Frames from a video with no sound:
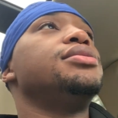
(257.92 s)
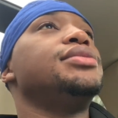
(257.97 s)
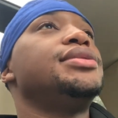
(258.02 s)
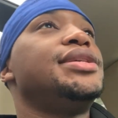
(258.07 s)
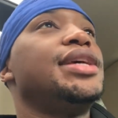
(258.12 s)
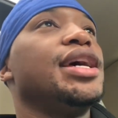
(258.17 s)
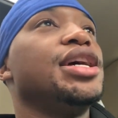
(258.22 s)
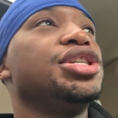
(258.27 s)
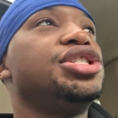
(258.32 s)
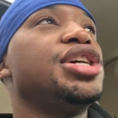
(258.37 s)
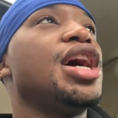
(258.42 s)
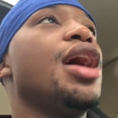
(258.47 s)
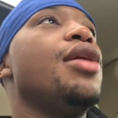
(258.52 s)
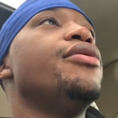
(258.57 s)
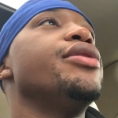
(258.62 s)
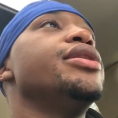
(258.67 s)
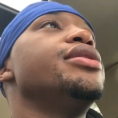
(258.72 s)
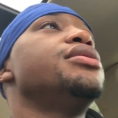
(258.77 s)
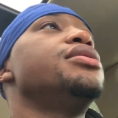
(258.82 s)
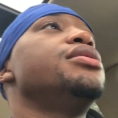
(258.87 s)
Take a
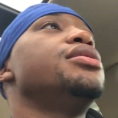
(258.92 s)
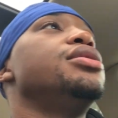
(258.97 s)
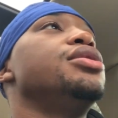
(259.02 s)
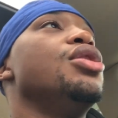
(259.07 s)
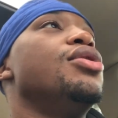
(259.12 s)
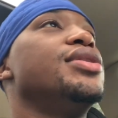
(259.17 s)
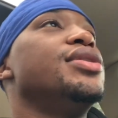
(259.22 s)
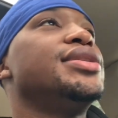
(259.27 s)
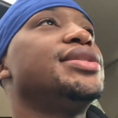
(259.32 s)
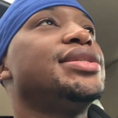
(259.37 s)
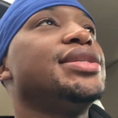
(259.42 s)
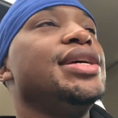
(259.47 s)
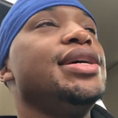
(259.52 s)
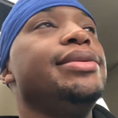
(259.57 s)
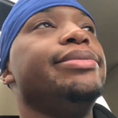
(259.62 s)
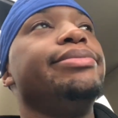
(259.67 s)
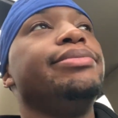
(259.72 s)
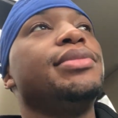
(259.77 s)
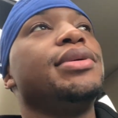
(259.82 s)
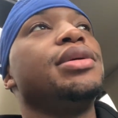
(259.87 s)
shower, go to
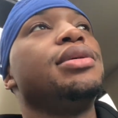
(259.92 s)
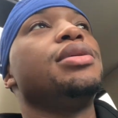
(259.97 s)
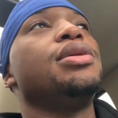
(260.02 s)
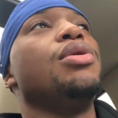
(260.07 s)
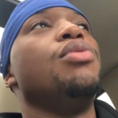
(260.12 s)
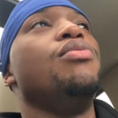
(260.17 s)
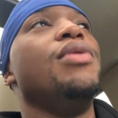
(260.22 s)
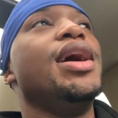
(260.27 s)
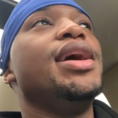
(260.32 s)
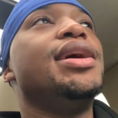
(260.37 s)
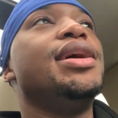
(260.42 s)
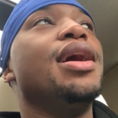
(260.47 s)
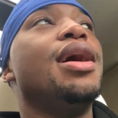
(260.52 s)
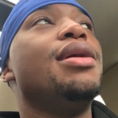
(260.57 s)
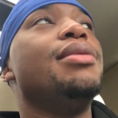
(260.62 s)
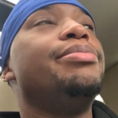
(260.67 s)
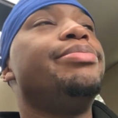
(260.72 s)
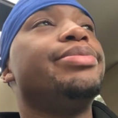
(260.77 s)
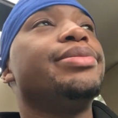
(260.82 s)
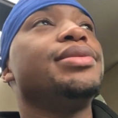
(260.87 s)
sleep, wake
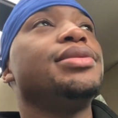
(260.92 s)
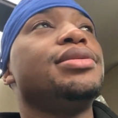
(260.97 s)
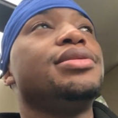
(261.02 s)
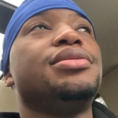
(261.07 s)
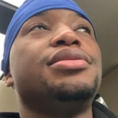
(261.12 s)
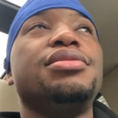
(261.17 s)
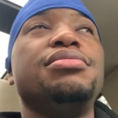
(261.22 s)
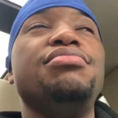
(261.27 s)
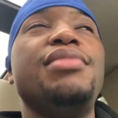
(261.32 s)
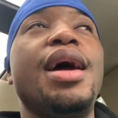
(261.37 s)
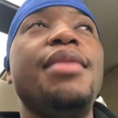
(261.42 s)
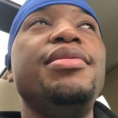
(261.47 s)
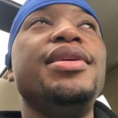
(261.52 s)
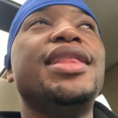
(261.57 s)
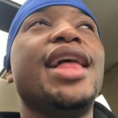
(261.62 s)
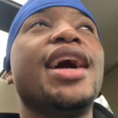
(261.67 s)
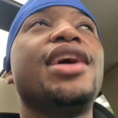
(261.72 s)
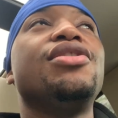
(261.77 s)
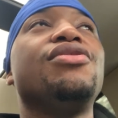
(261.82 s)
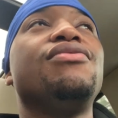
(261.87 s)
up, maybe
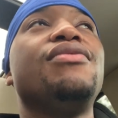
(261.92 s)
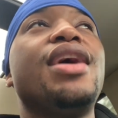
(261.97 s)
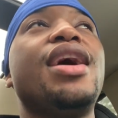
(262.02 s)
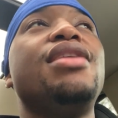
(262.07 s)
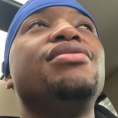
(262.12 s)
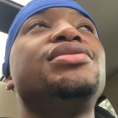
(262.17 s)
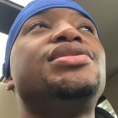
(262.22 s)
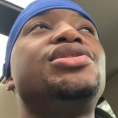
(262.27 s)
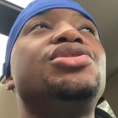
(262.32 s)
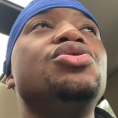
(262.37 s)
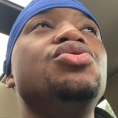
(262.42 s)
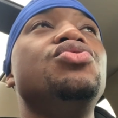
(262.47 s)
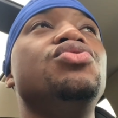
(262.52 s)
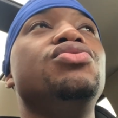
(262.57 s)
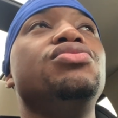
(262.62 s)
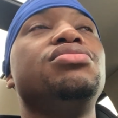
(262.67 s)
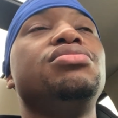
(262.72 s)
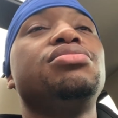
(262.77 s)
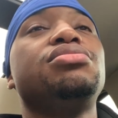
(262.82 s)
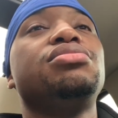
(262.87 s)
like around 2,
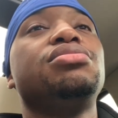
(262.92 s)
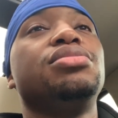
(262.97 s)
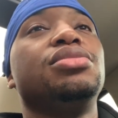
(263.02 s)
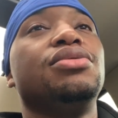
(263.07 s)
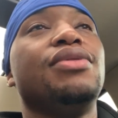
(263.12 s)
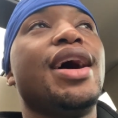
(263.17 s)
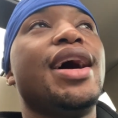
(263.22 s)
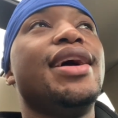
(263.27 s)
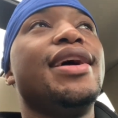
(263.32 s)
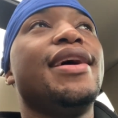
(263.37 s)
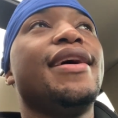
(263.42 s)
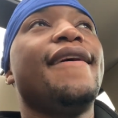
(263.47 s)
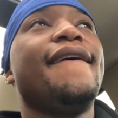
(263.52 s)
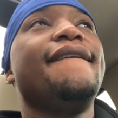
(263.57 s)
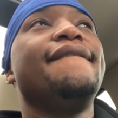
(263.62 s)
right?